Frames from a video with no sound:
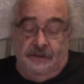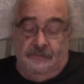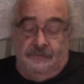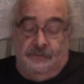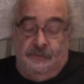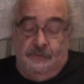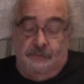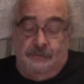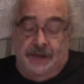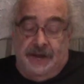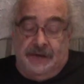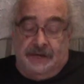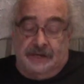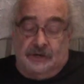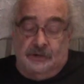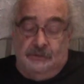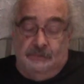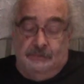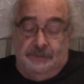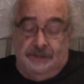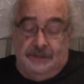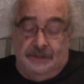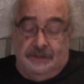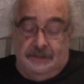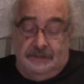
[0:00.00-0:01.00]
for medical
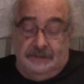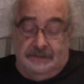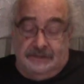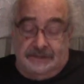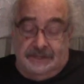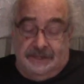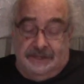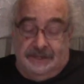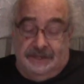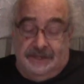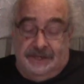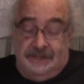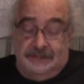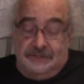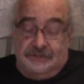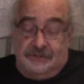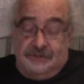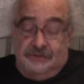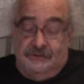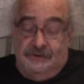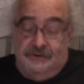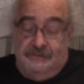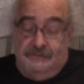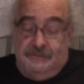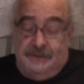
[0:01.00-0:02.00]
bills alleged
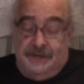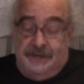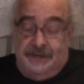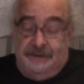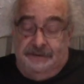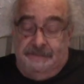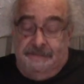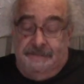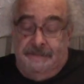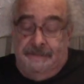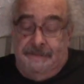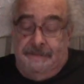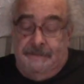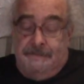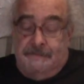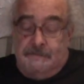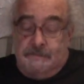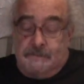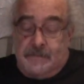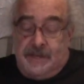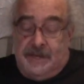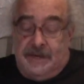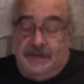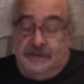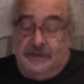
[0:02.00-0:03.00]
to have been
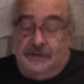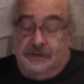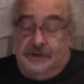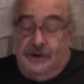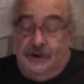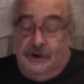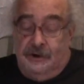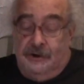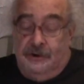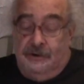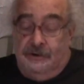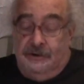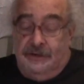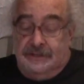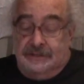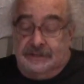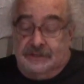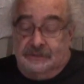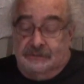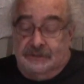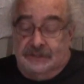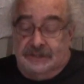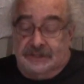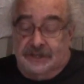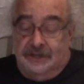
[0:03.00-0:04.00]
incurred as a
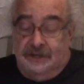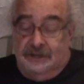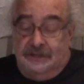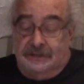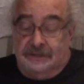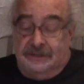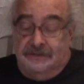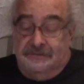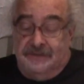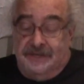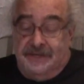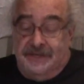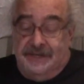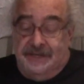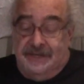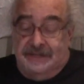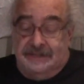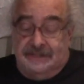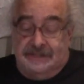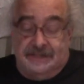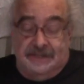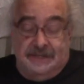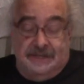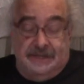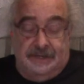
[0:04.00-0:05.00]
result of the
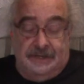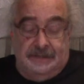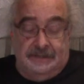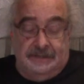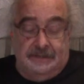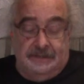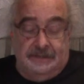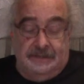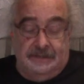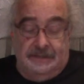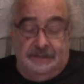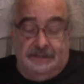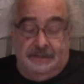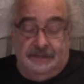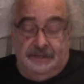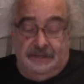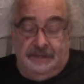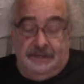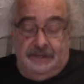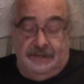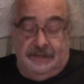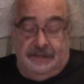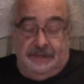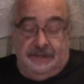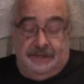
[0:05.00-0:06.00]
incident.
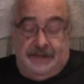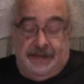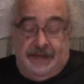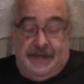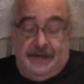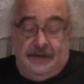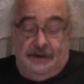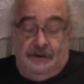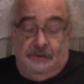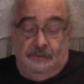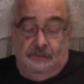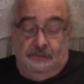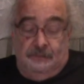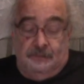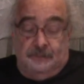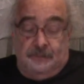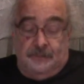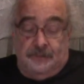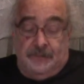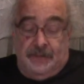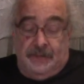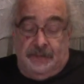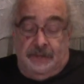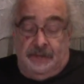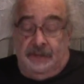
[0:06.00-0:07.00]
Now,
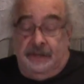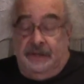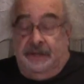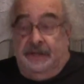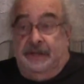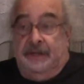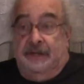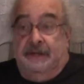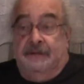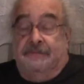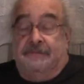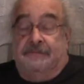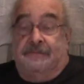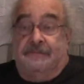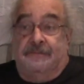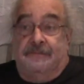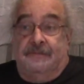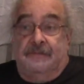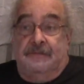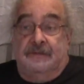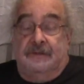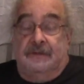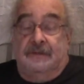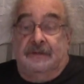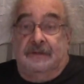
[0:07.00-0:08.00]
if
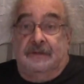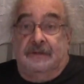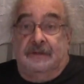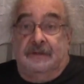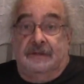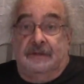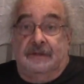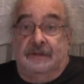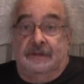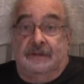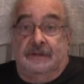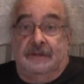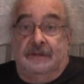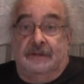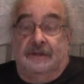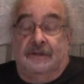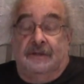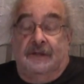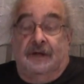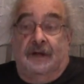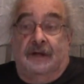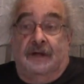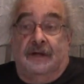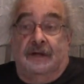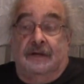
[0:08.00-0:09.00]

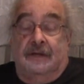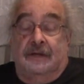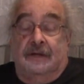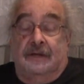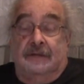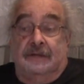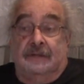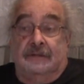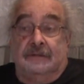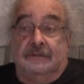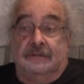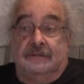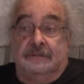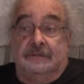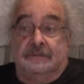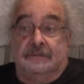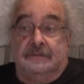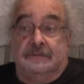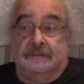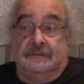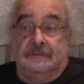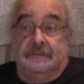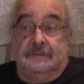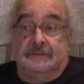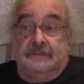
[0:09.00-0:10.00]
uh,
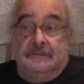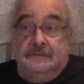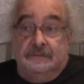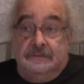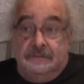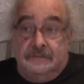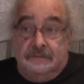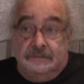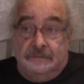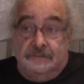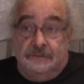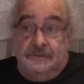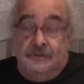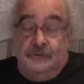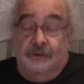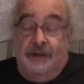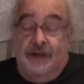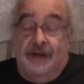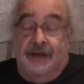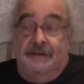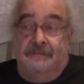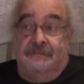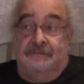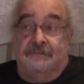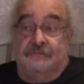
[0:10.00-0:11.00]
you
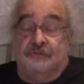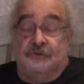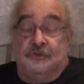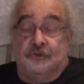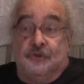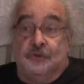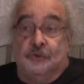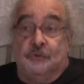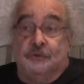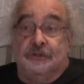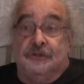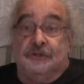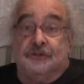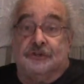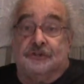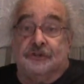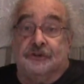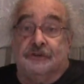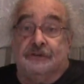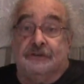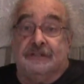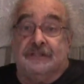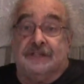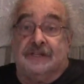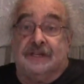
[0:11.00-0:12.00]
have two
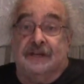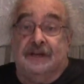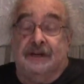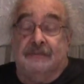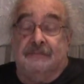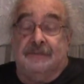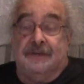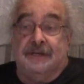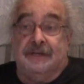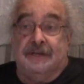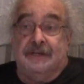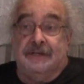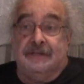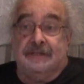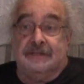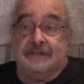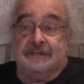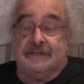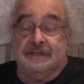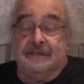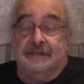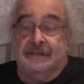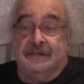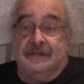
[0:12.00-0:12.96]
insurance companies,